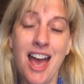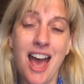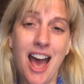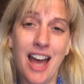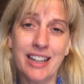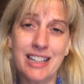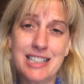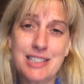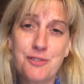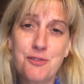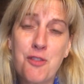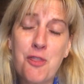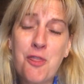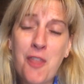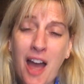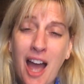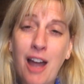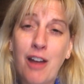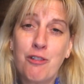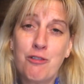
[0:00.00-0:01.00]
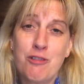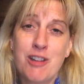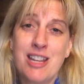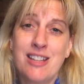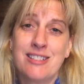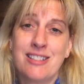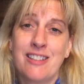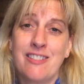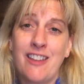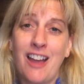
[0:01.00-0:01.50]
And it's that
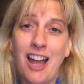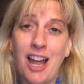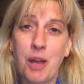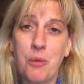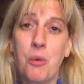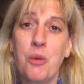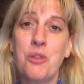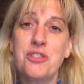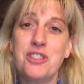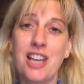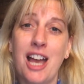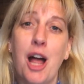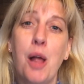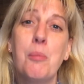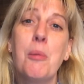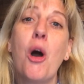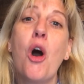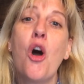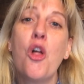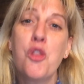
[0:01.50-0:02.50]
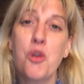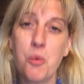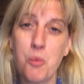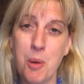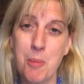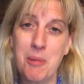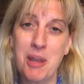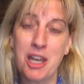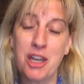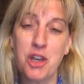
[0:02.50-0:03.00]
reason that I want to help other
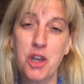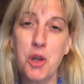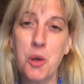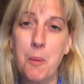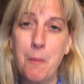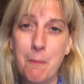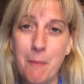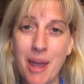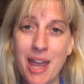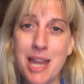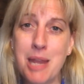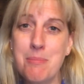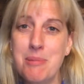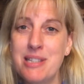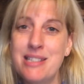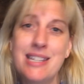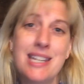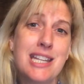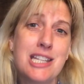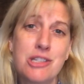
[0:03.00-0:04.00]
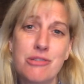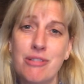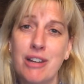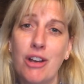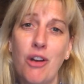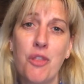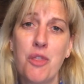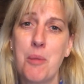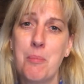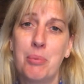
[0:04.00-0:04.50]
women who may be teetering
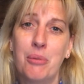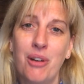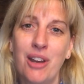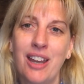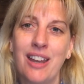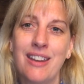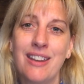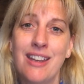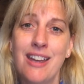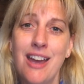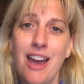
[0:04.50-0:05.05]
on the brink